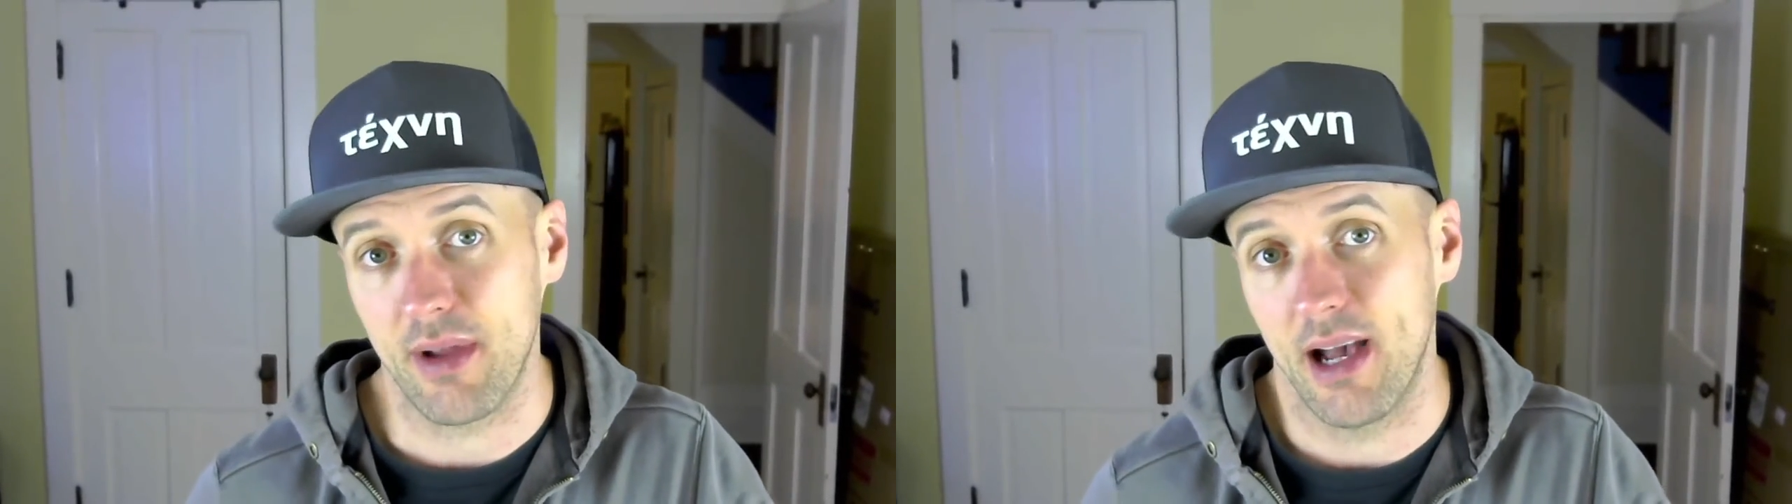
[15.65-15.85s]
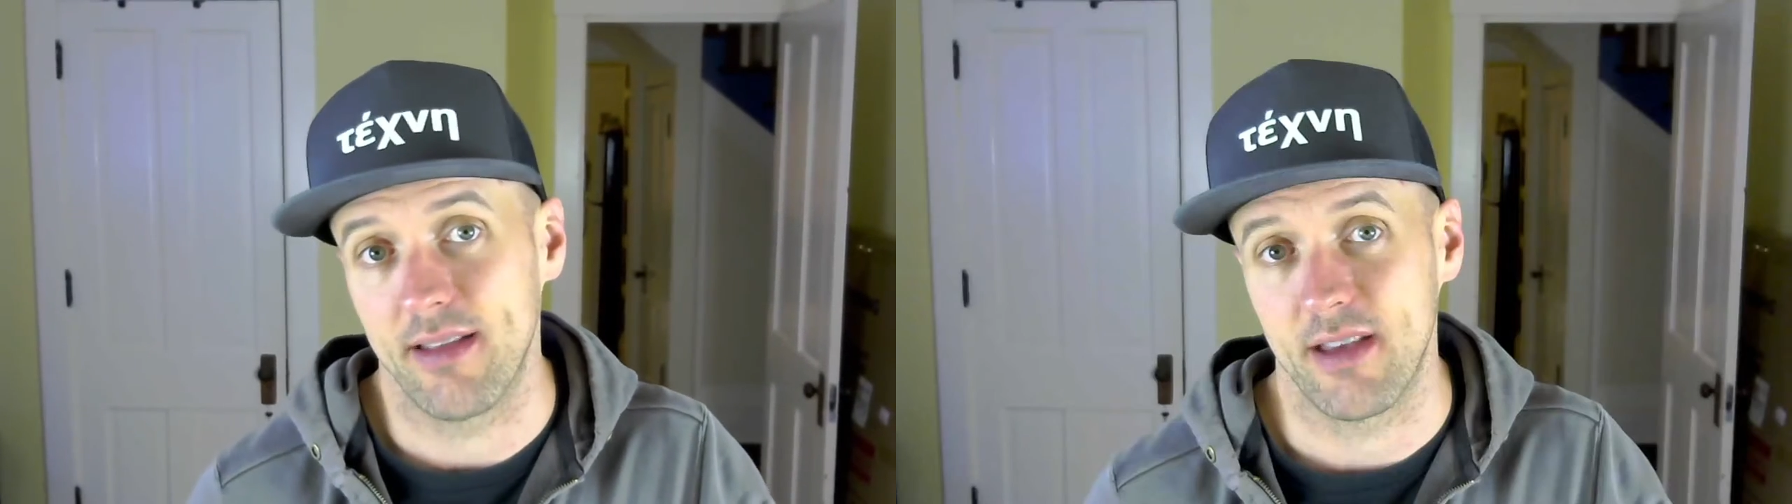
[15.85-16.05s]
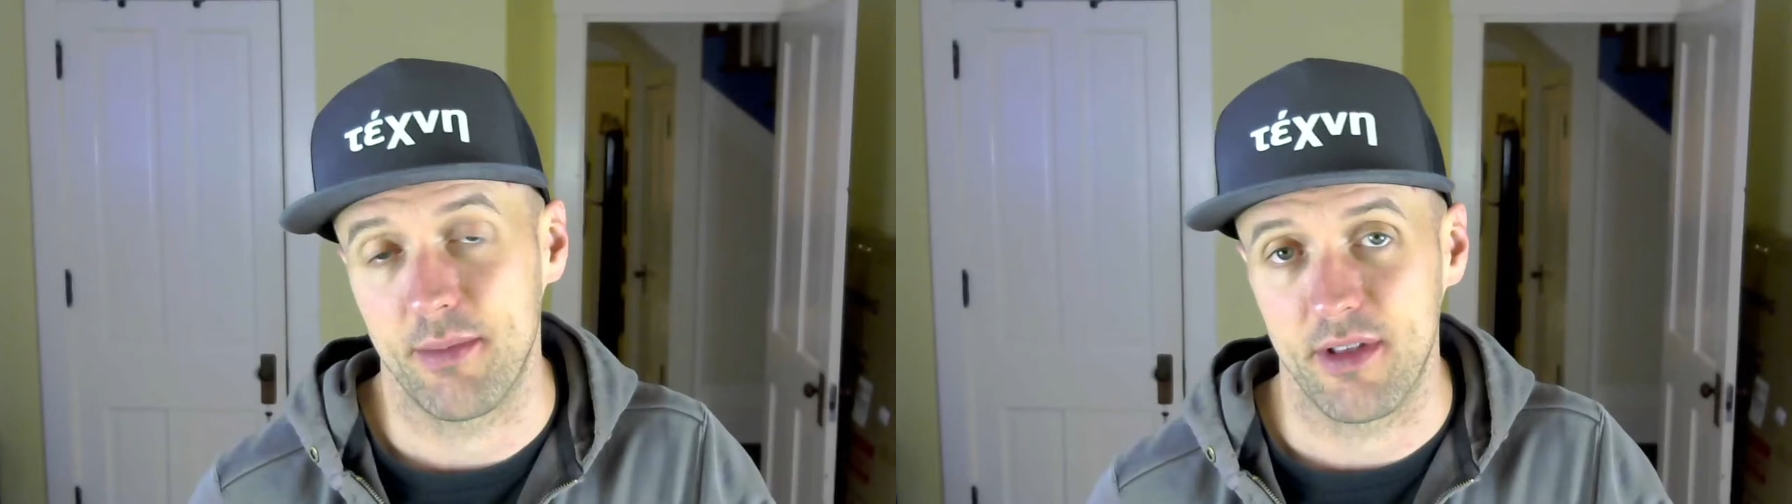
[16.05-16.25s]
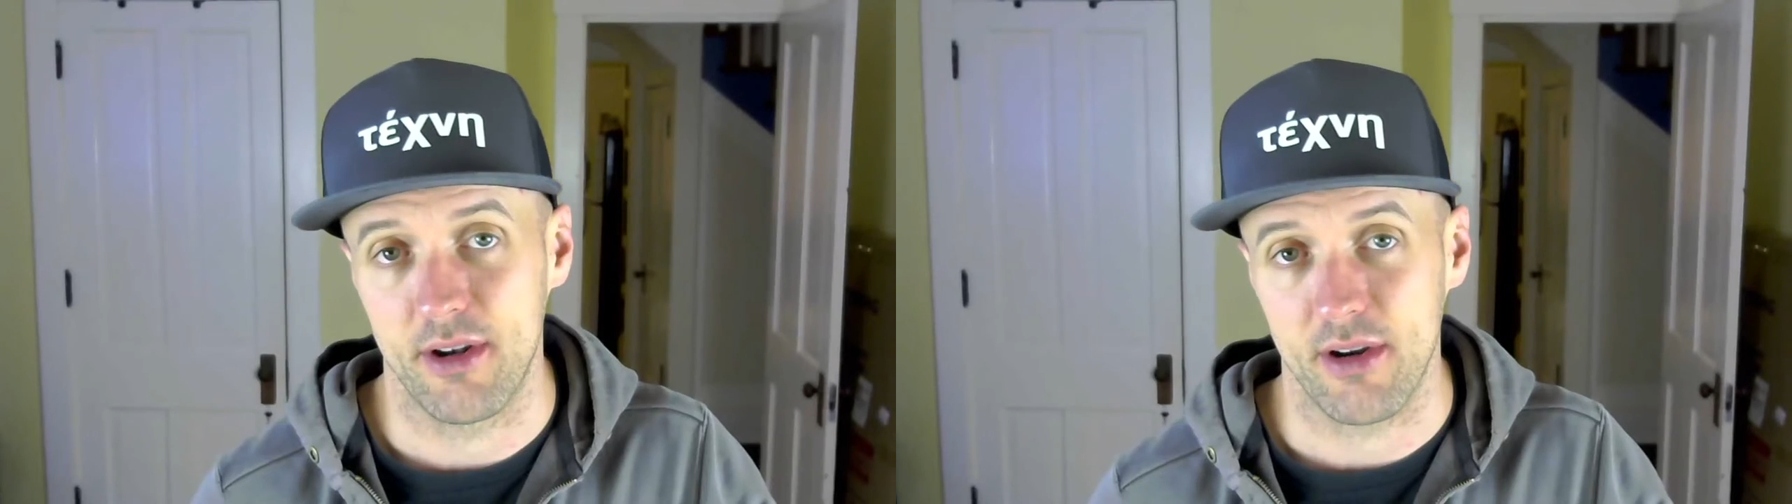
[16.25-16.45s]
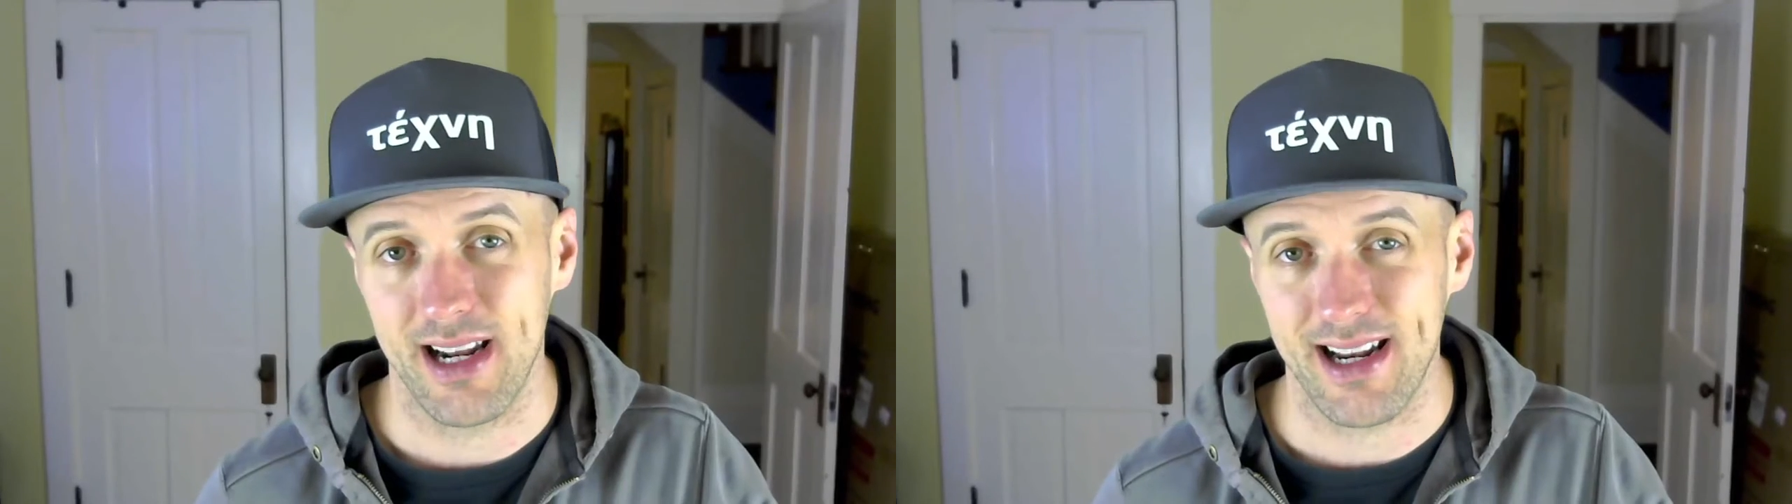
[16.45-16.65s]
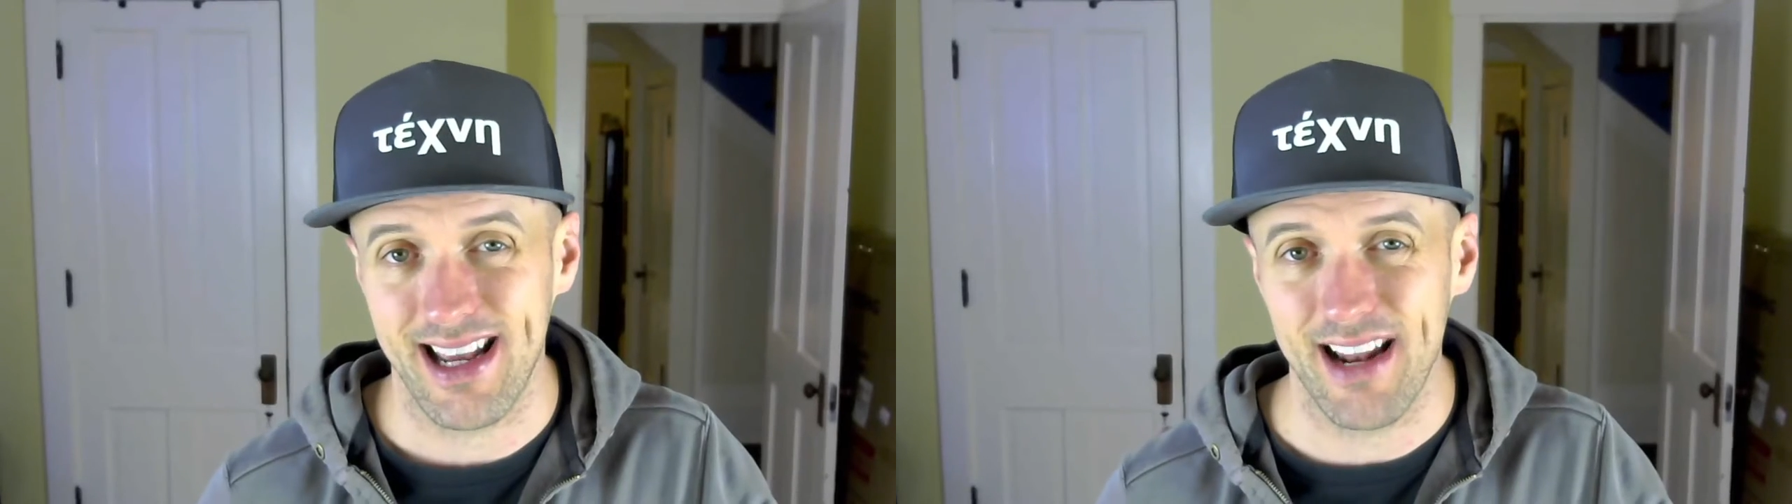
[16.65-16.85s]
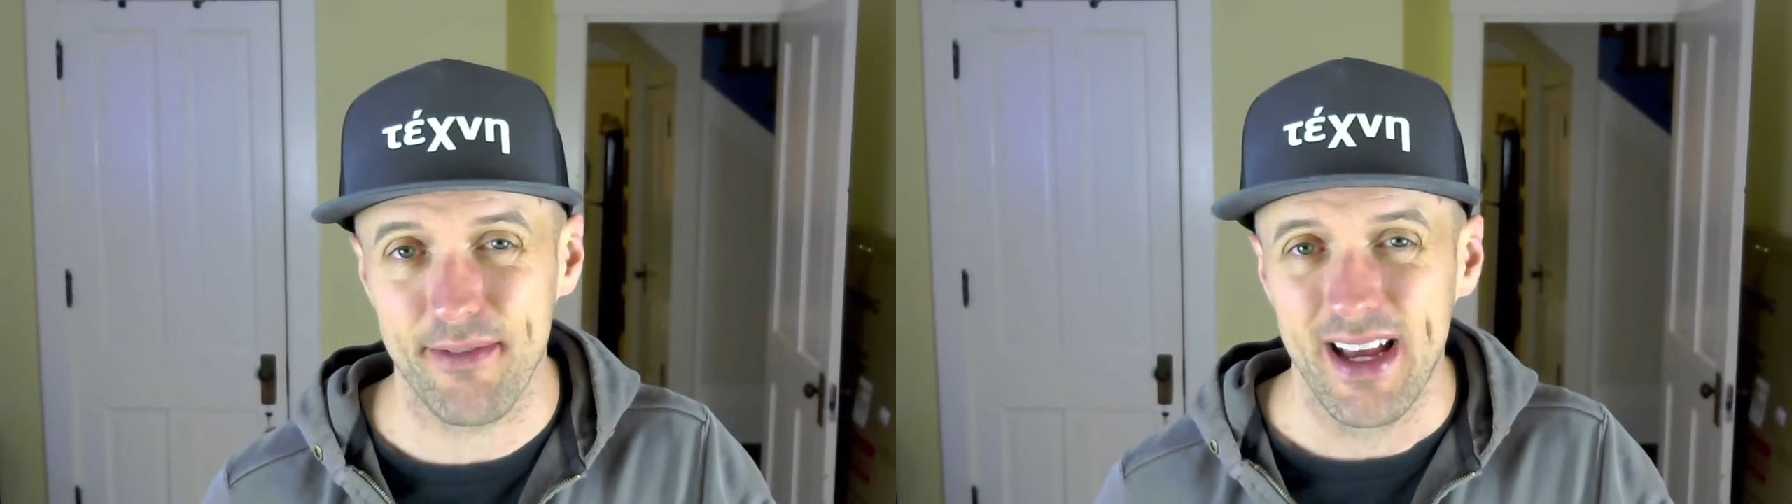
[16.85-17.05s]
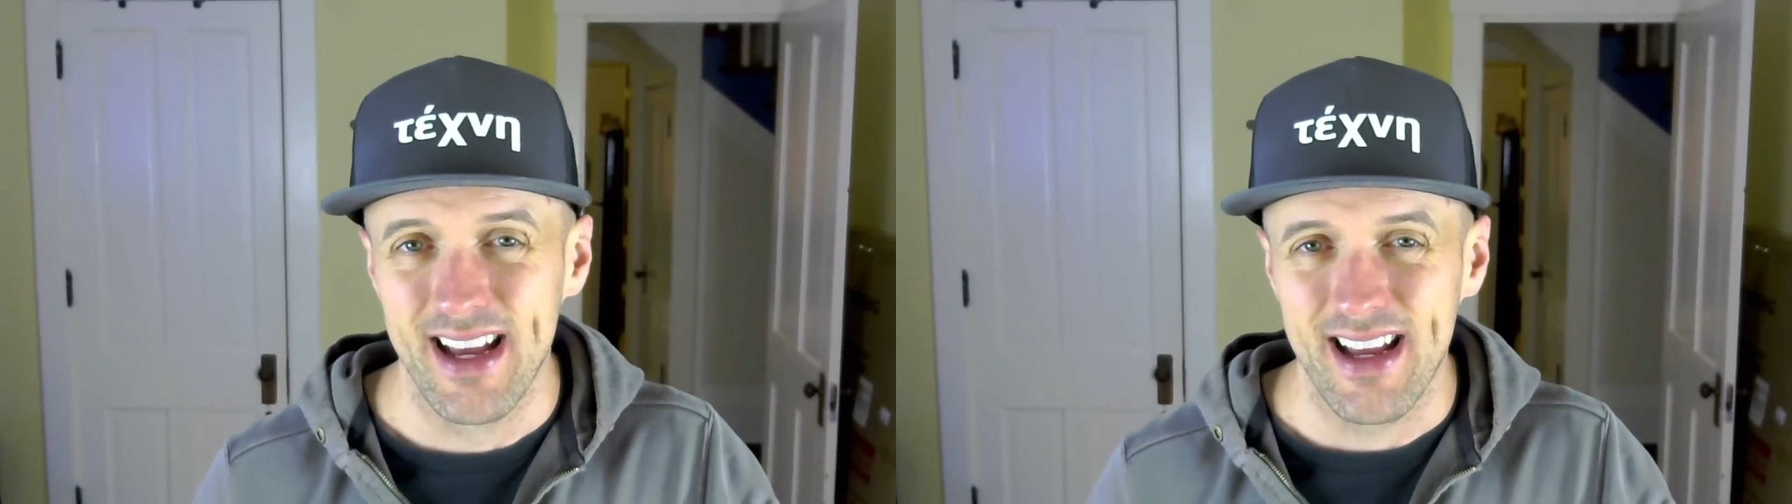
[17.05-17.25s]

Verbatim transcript: concepts that are kind of, kind of,